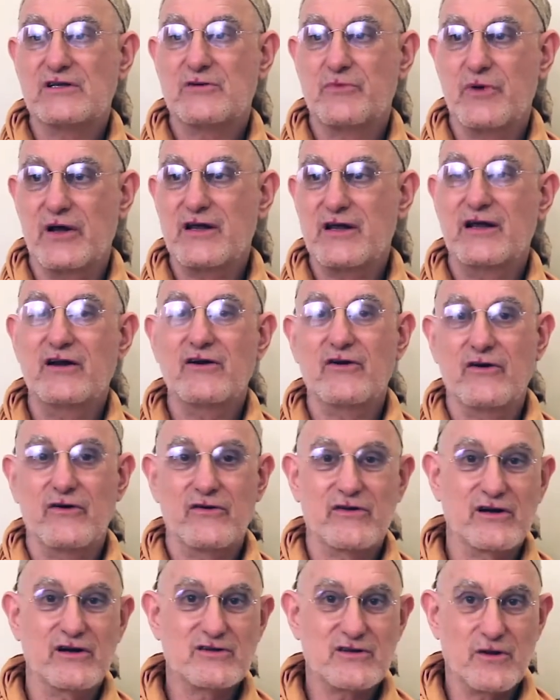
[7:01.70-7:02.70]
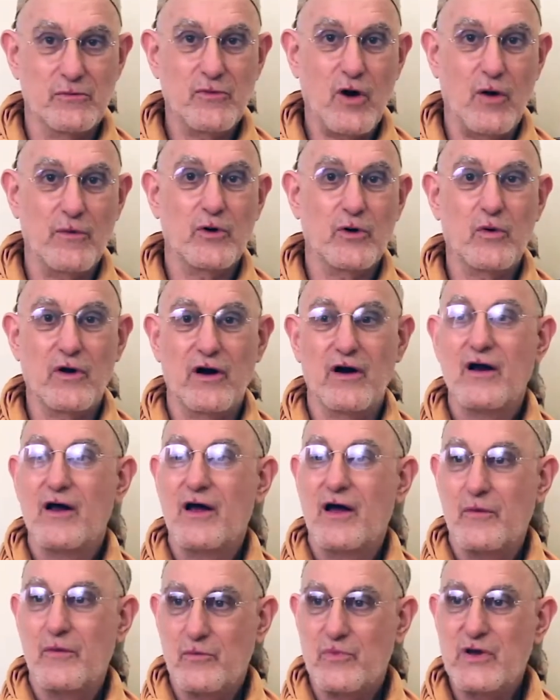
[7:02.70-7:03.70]
but here there's a moment where
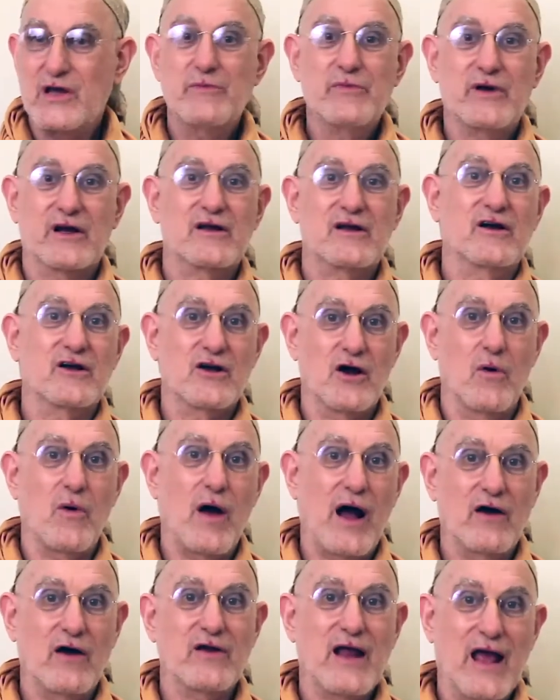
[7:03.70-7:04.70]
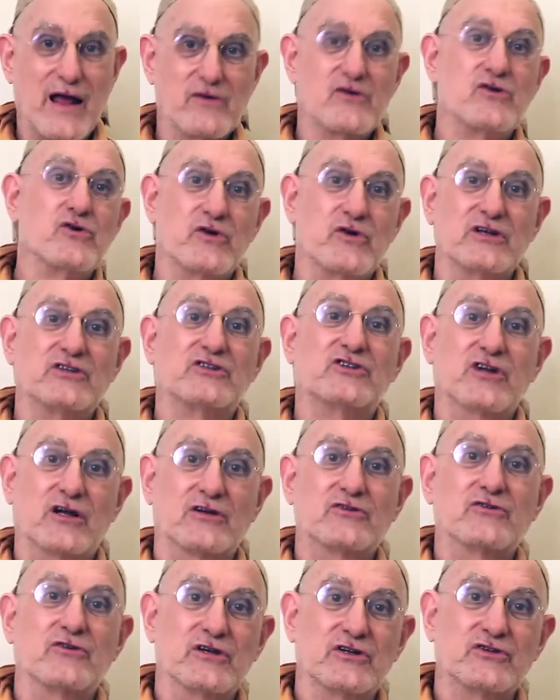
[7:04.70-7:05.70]
Bhima can go out and do his
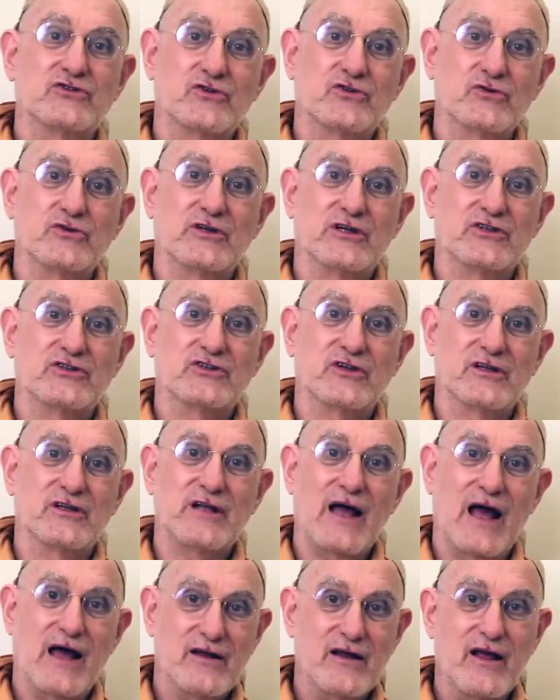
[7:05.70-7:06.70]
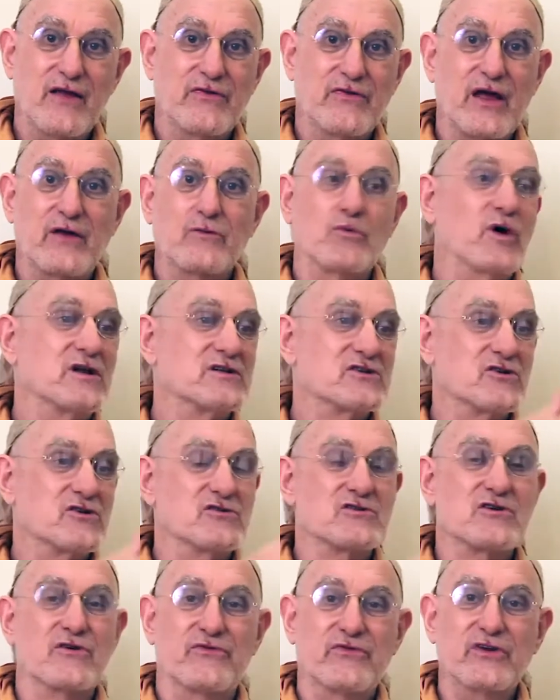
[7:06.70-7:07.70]
Kshatriya duties and that. And then once
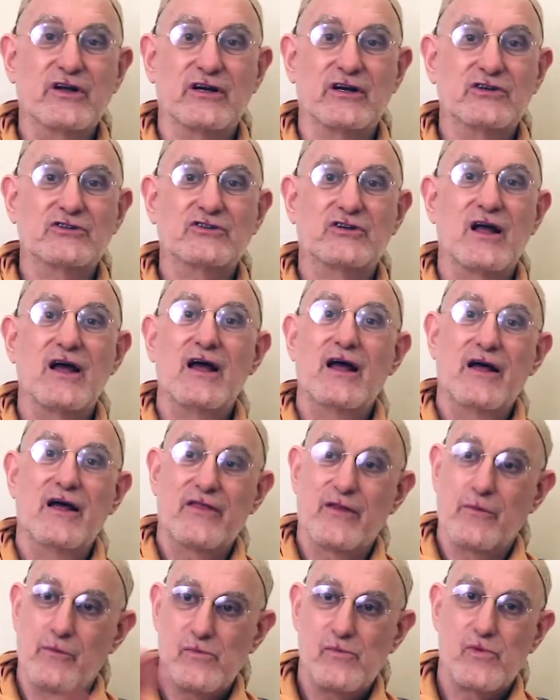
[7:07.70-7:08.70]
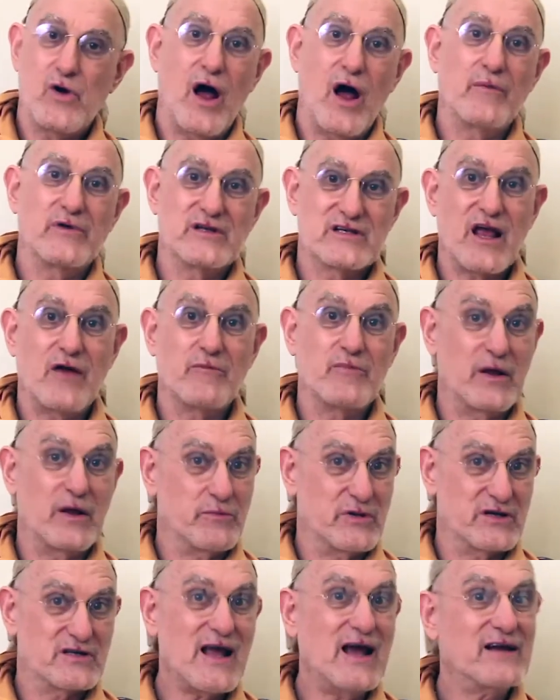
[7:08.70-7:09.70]
those are finished, the Brahmins have been
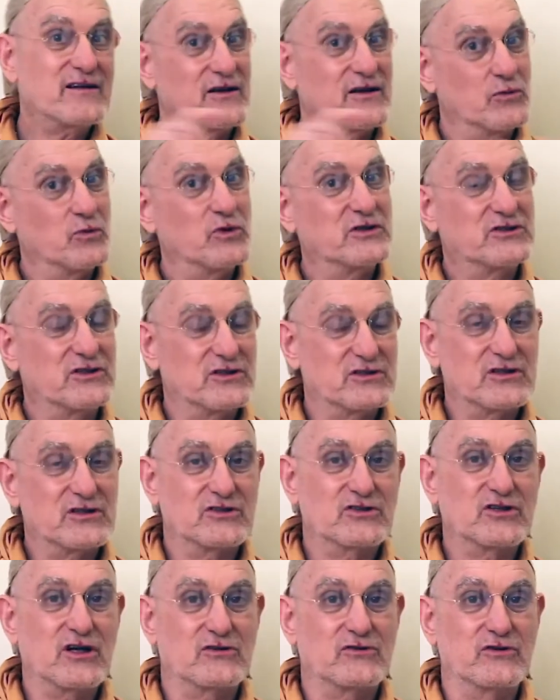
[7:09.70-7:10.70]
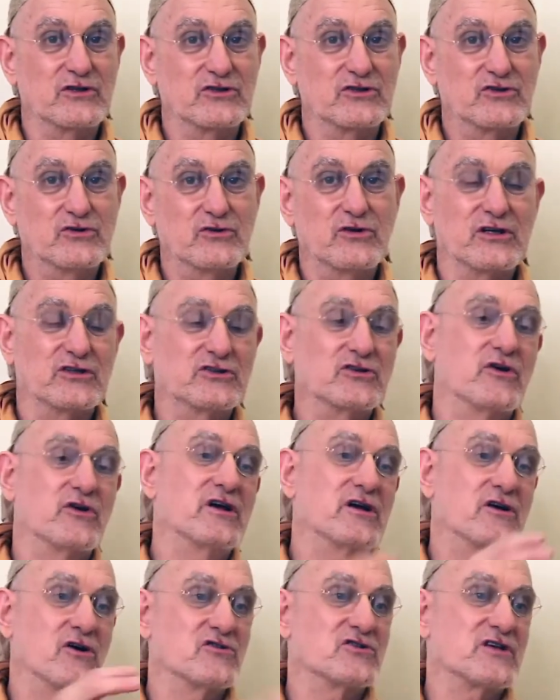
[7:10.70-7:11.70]
protected, which is the Kshatriya's duty. So he
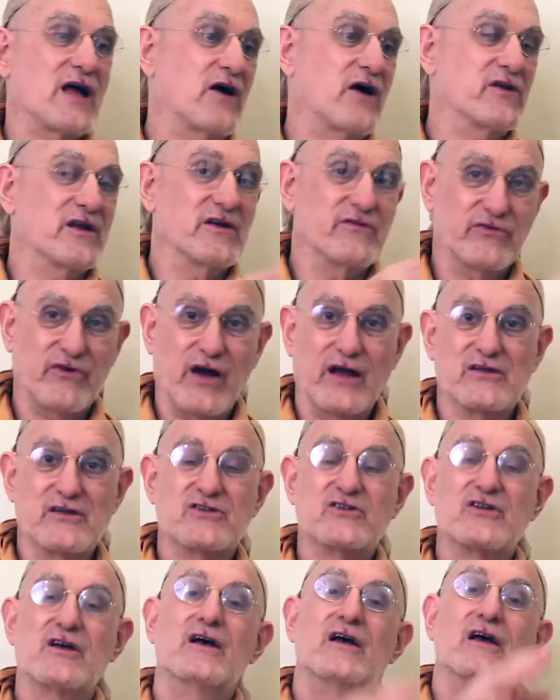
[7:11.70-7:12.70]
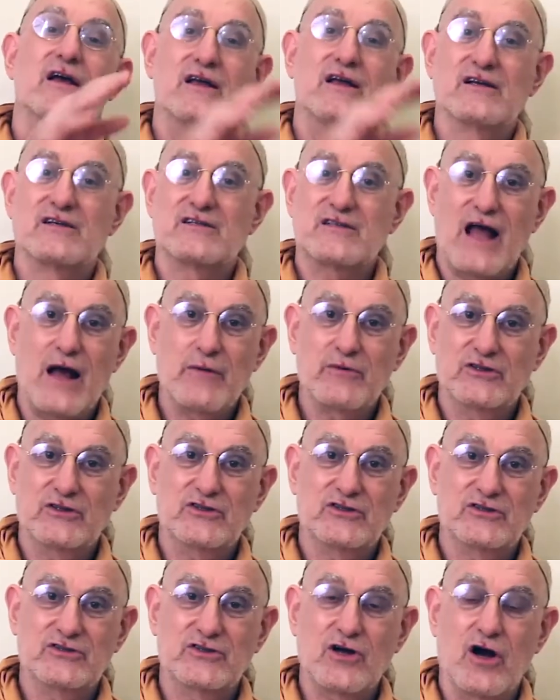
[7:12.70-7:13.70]
goes out, he fights, he
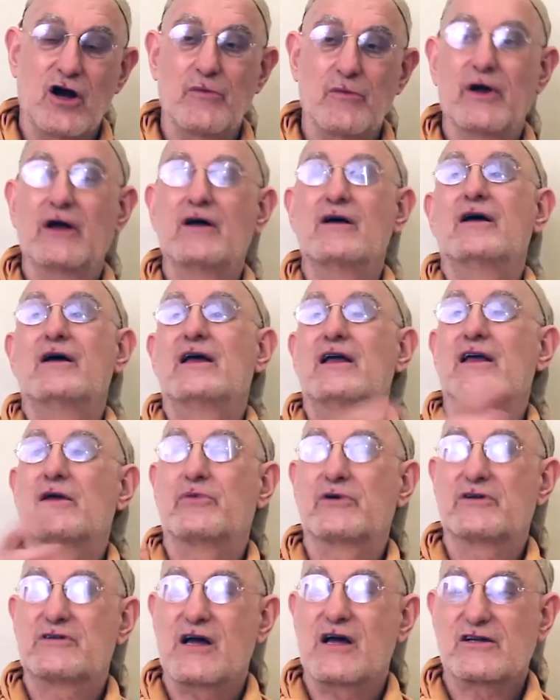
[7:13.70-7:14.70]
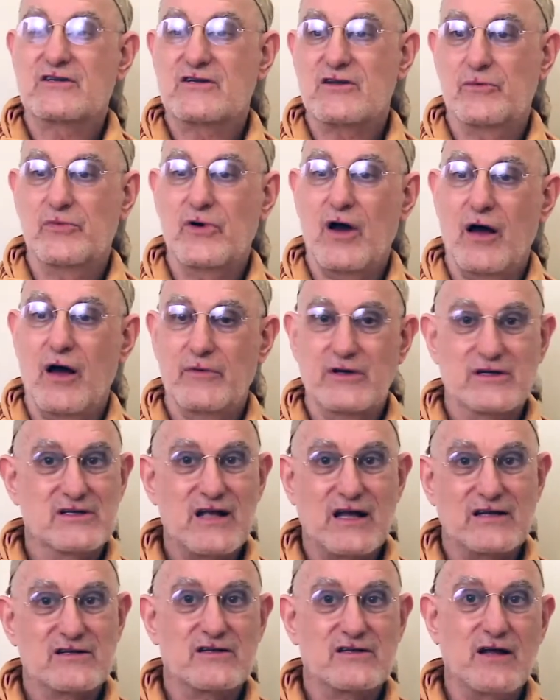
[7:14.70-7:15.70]
establishes Dharma, he protects the Brahmins.
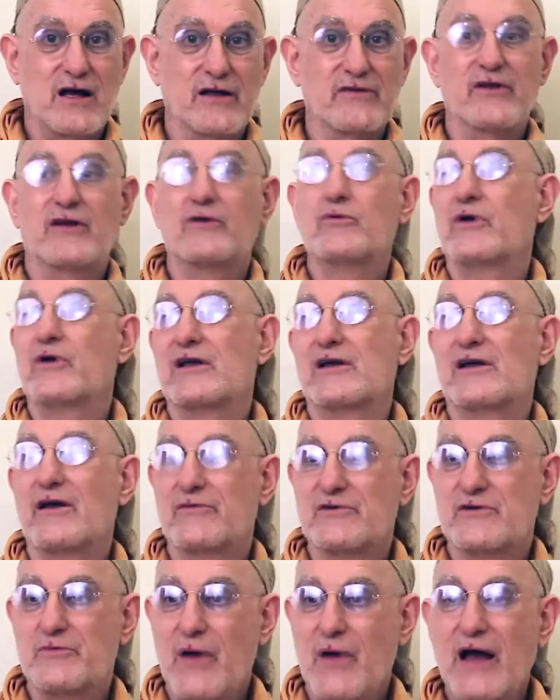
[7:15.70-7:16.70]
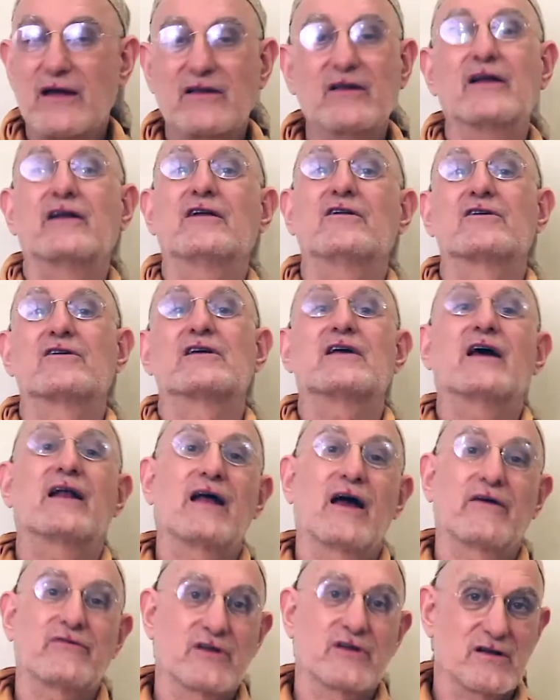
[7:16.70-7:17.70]
That's done. Then when he comes back, then he'll again
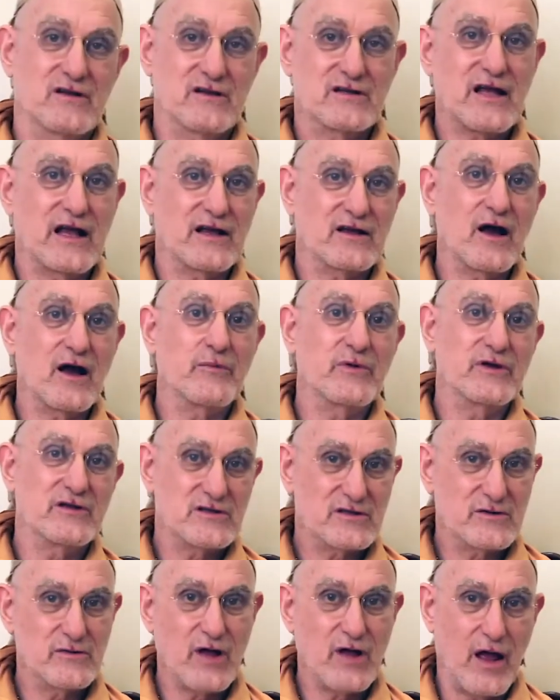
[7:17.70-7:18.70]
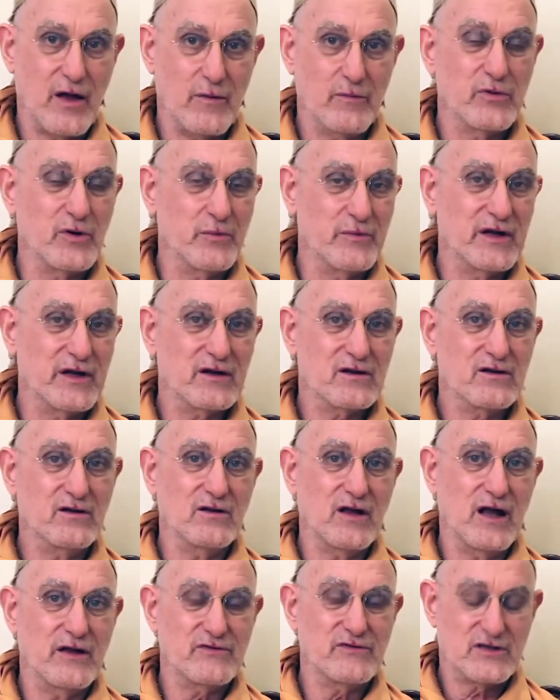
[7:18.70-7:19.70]
have to take up his Brahminical
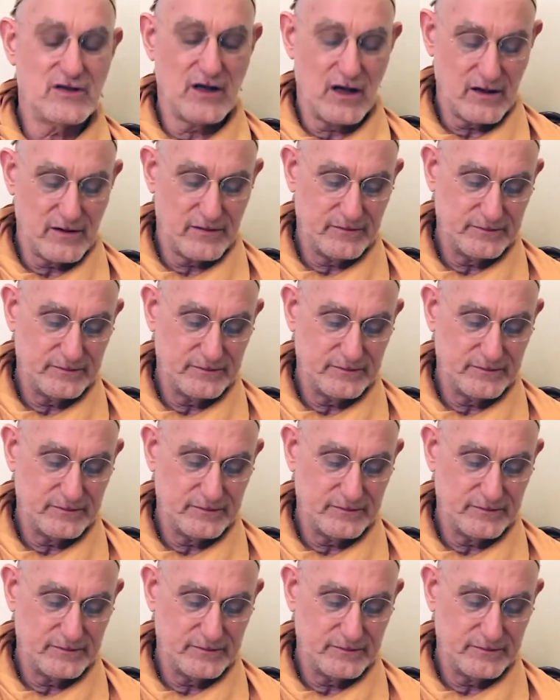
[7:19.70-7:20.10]
lifestyle.